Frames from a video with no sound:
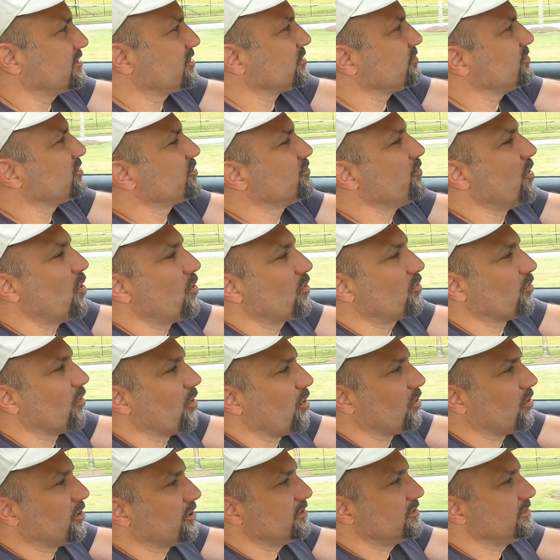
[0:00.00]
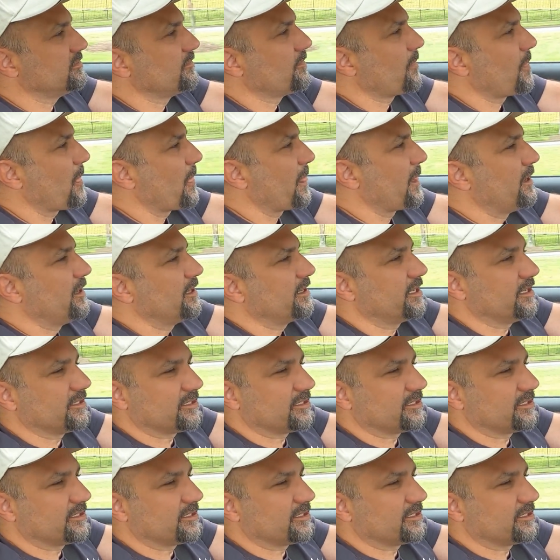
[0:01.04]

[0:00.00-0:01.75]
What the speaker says: get some smoke rolling,